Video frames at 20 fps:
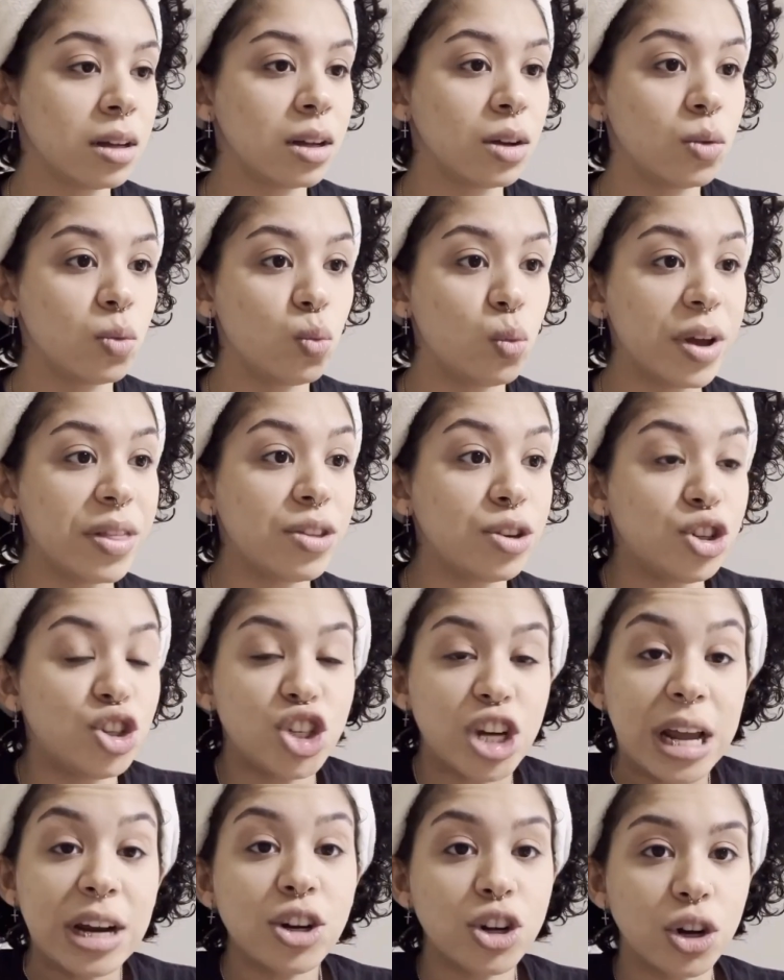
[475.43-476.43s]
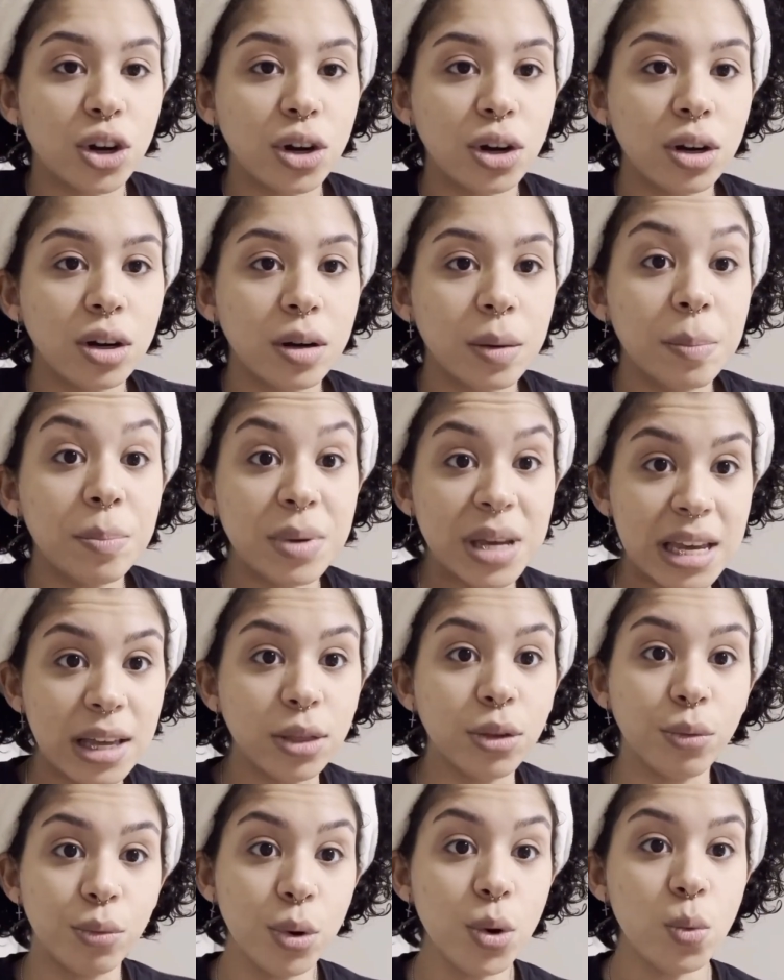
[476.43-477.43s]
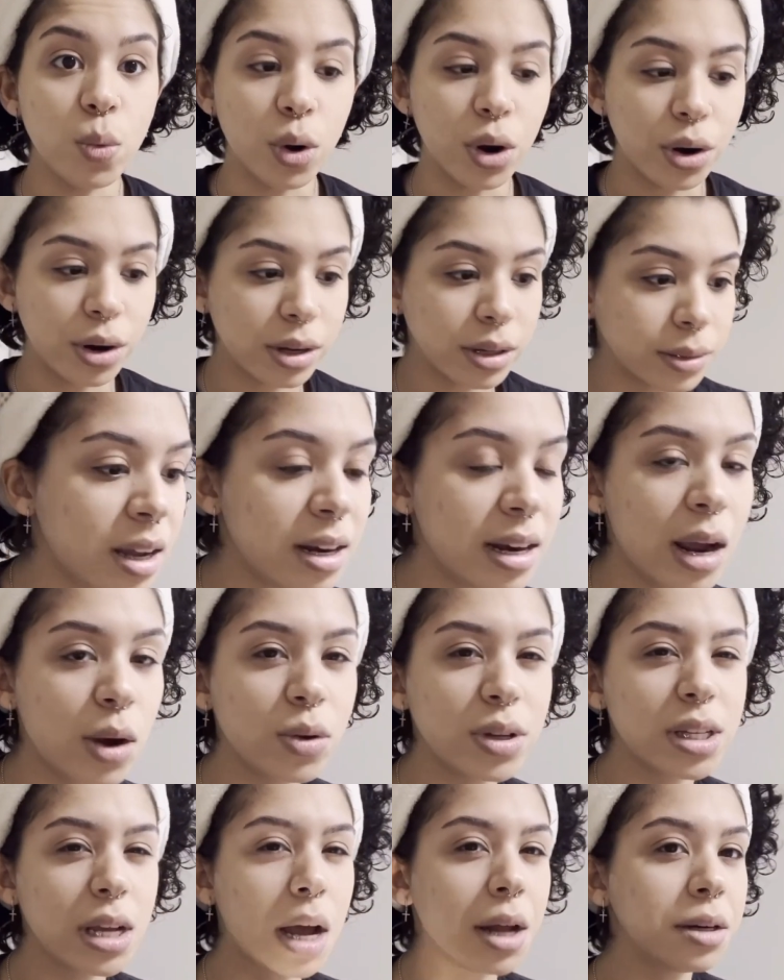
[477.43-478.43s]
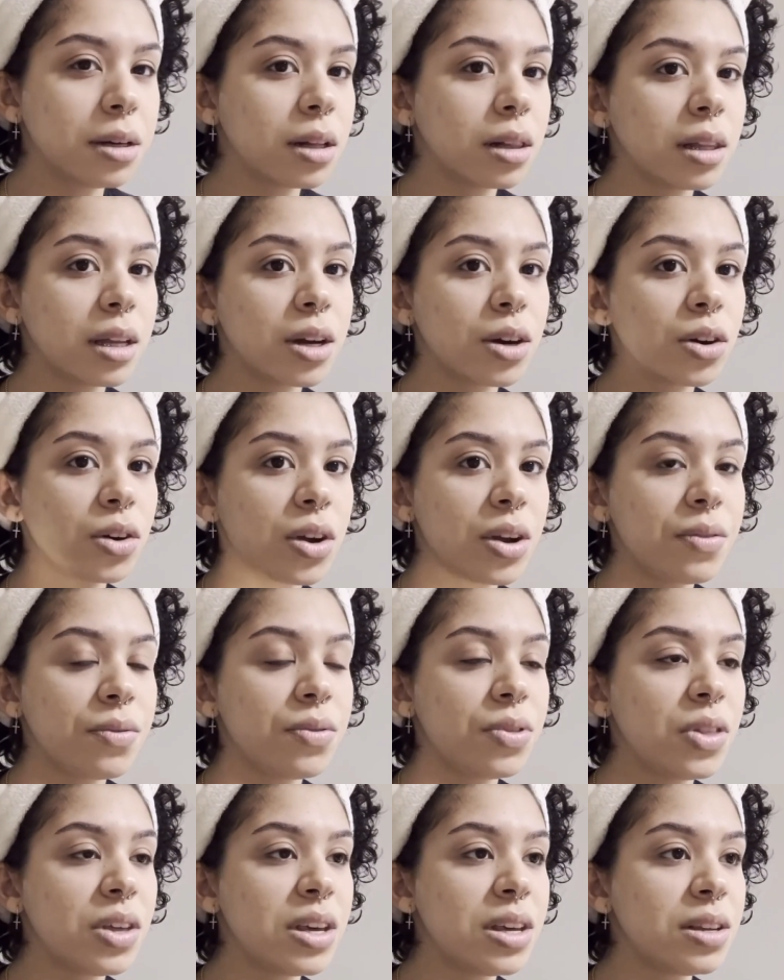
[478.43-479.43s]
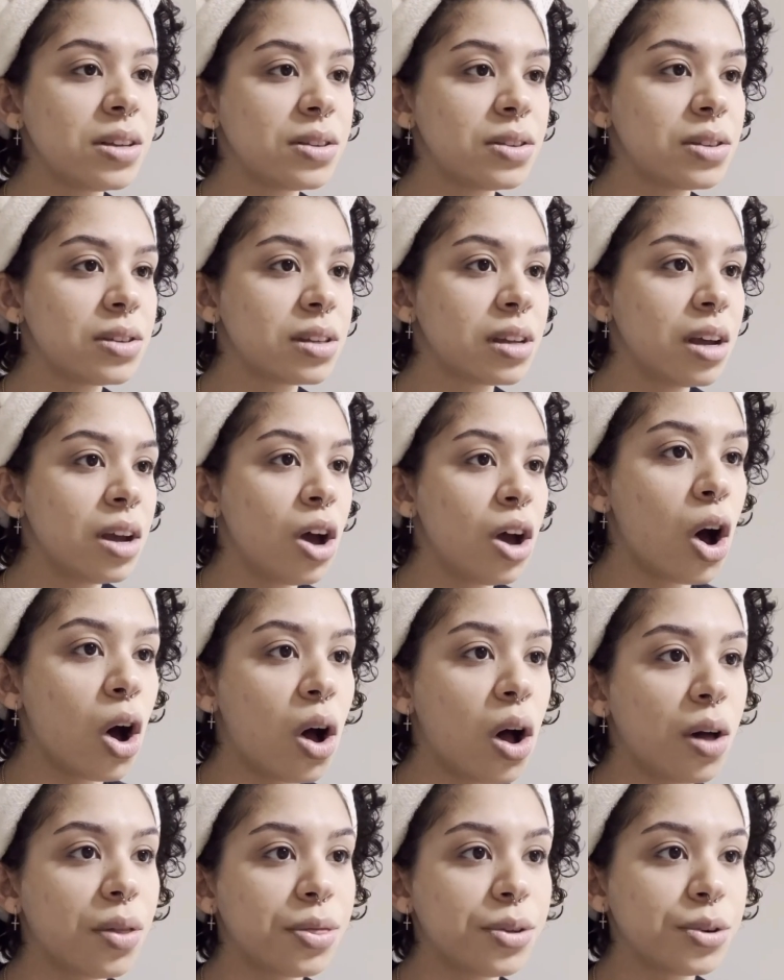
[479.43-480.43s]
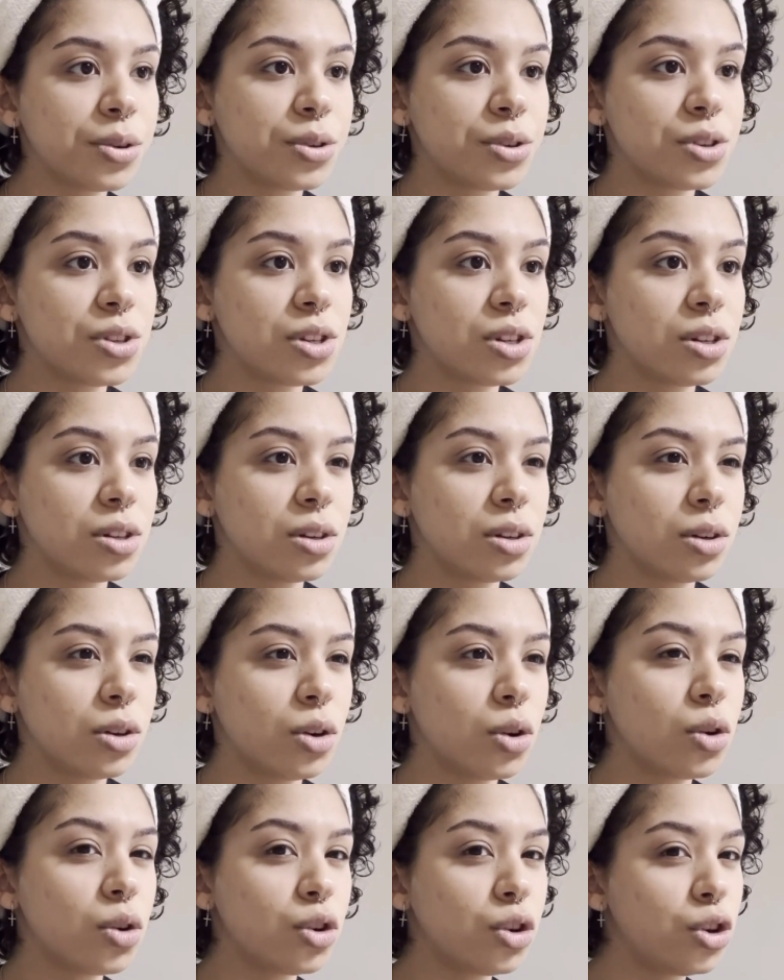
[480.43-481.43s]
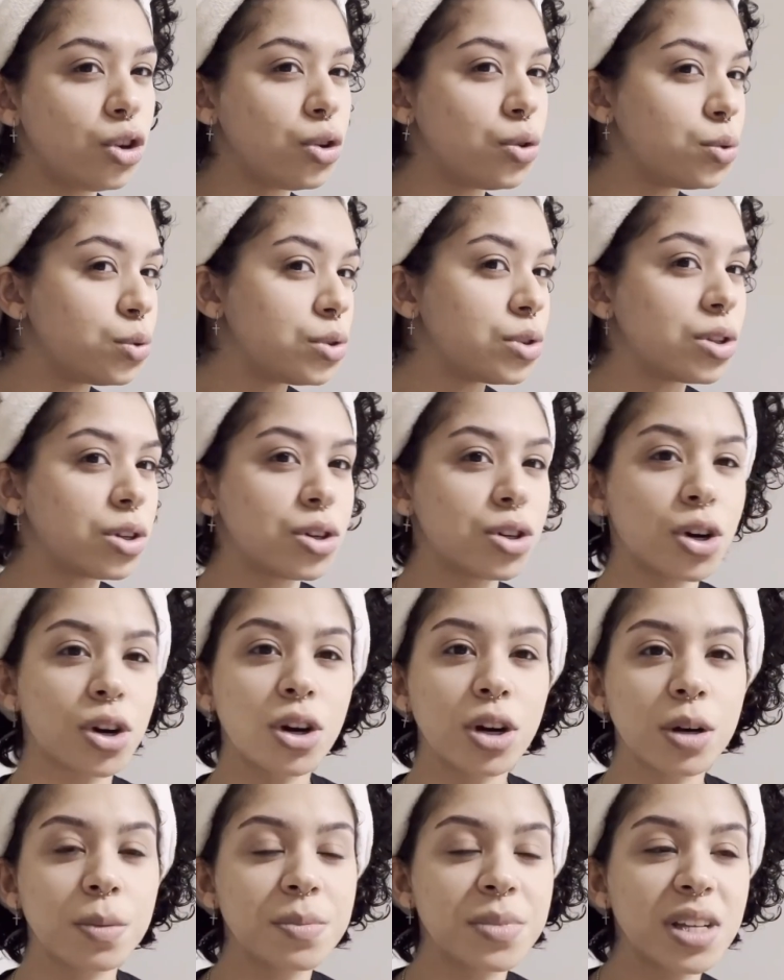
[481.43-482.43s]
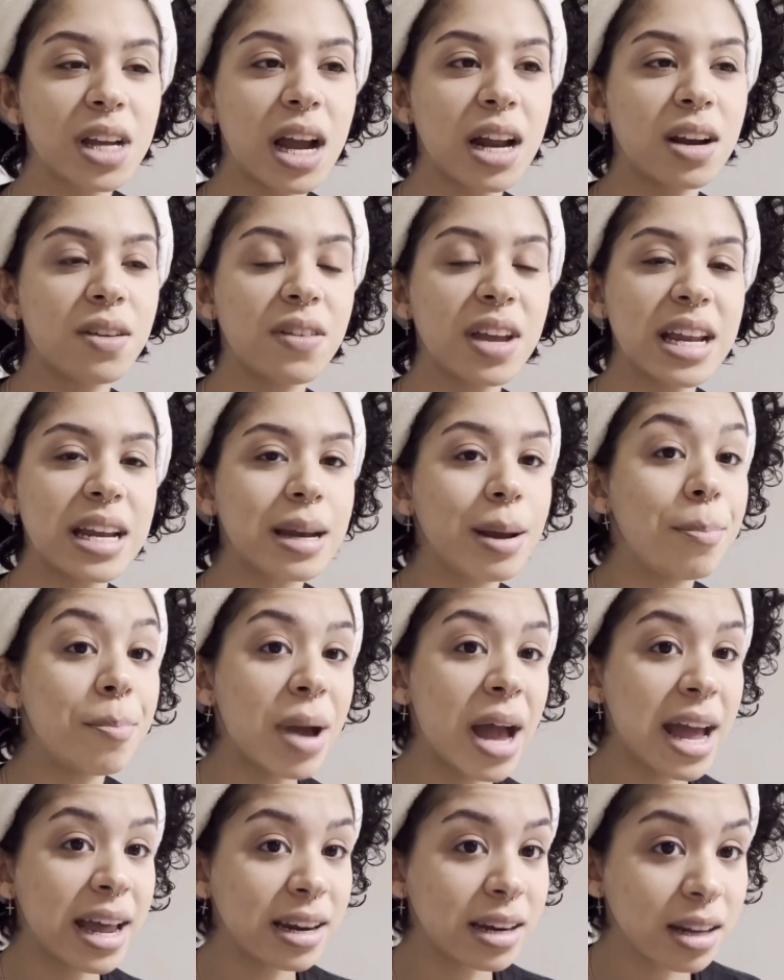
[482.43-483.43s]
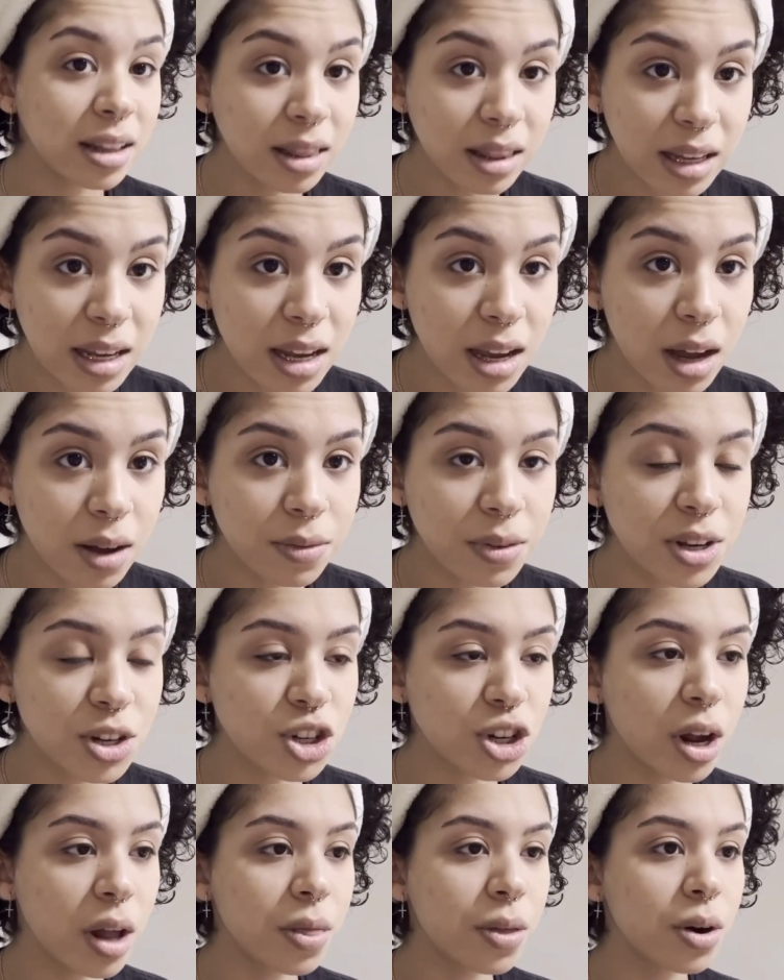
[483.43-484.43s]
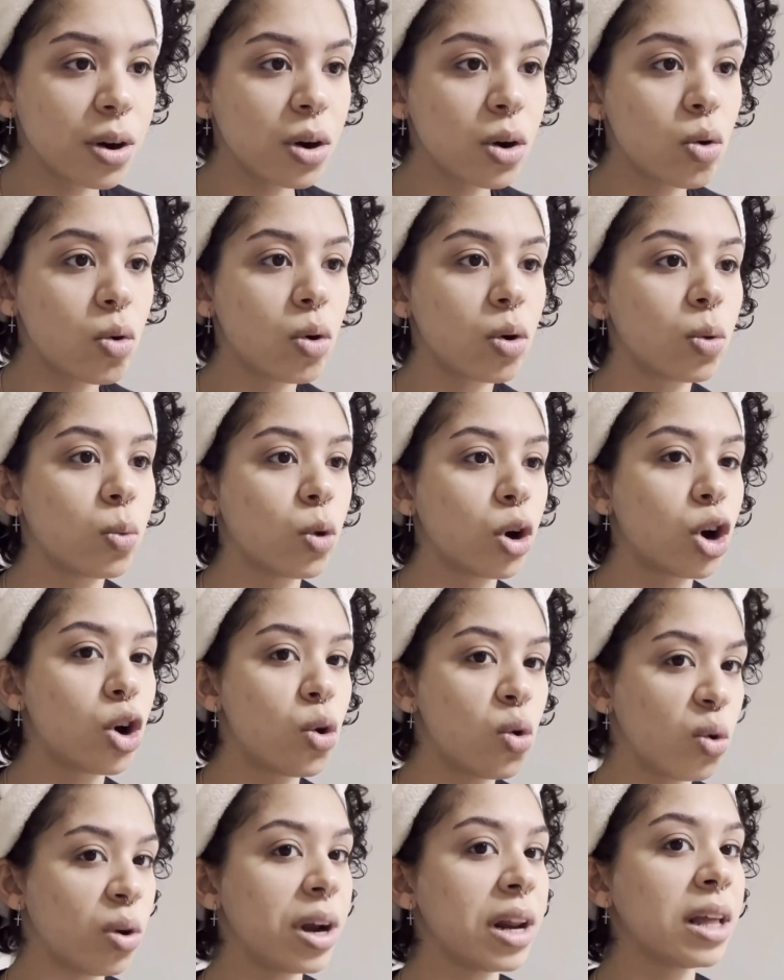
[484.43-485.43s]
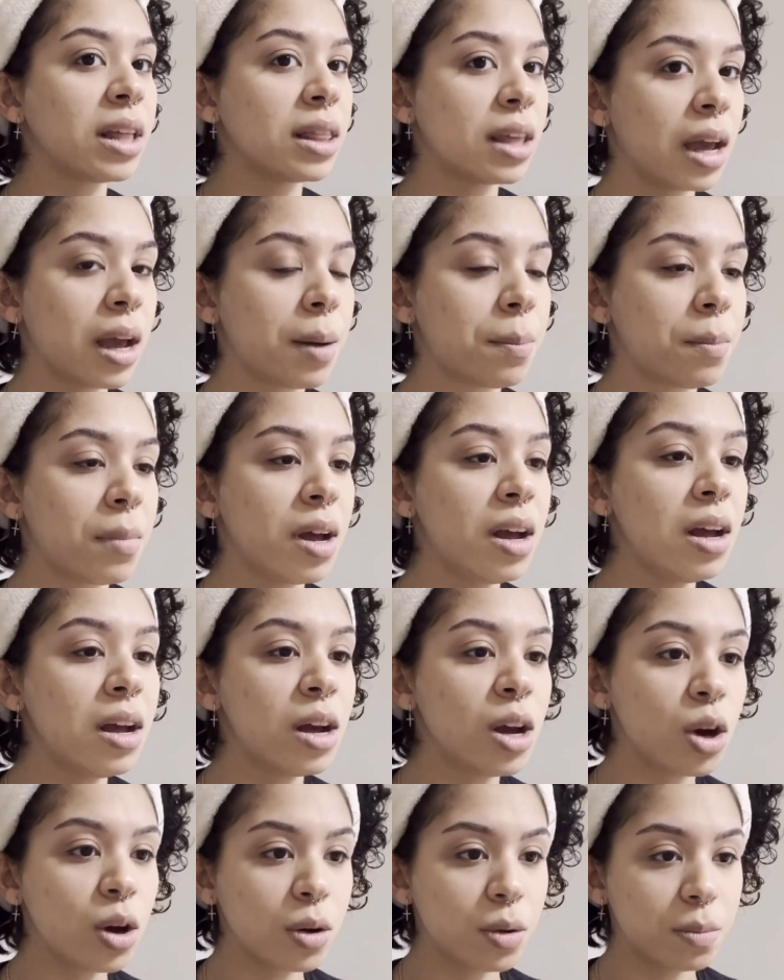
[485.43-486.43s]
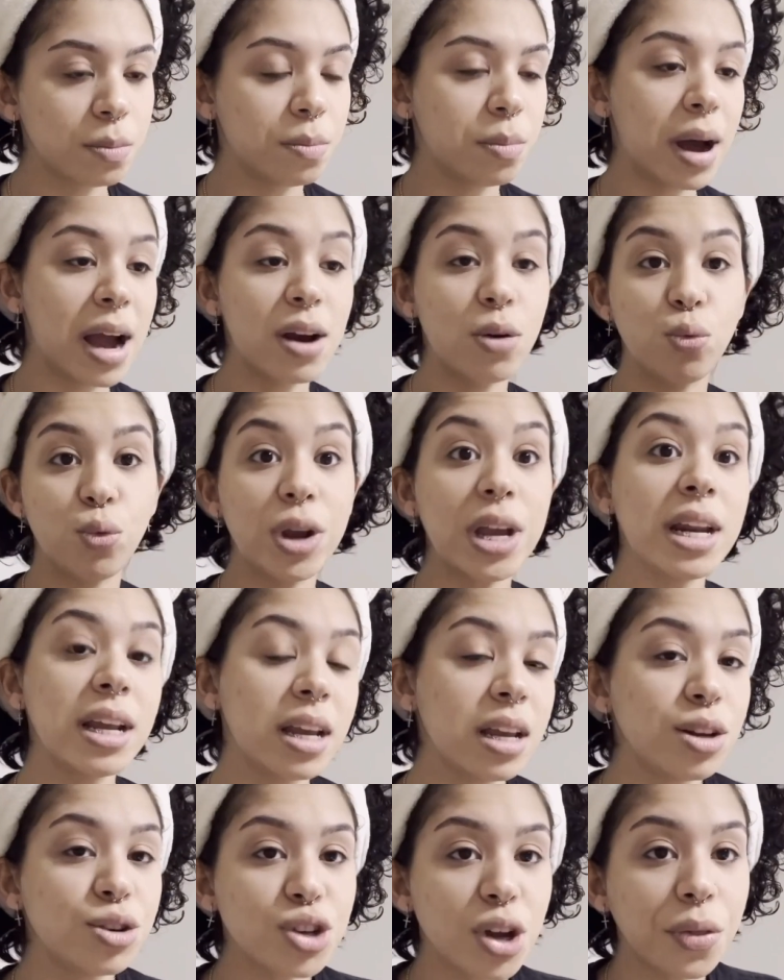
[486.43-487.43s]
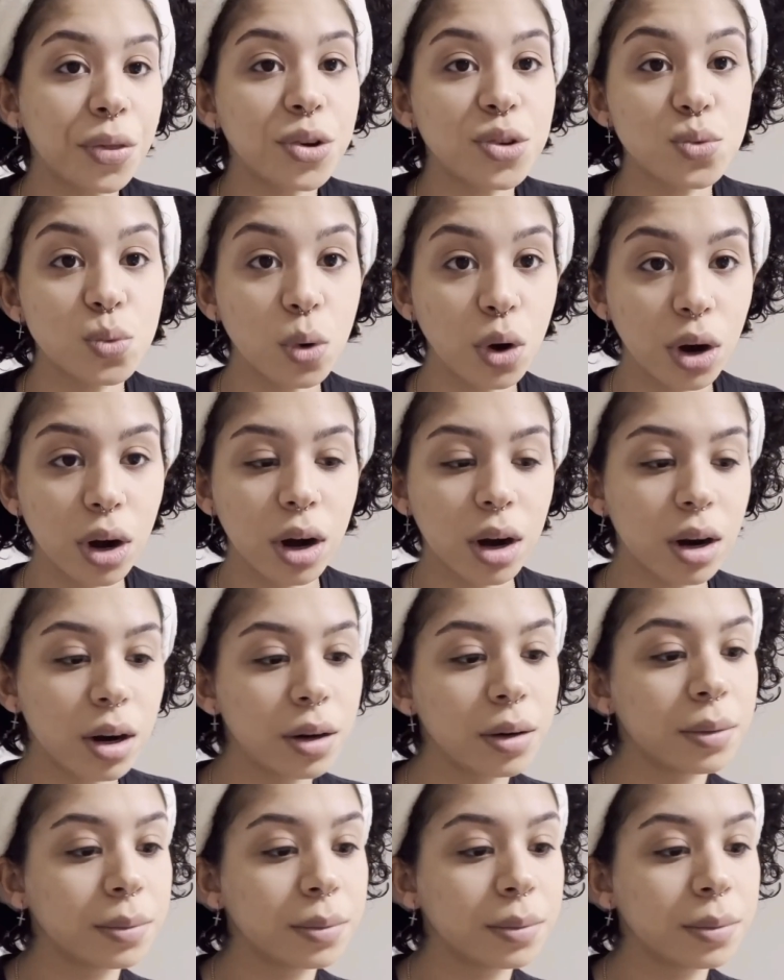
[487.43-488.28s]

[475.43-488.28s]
with gender being the root word. Now it's unclear if these authors use the terms kind of independently of each other or were coining them by reading each other's work.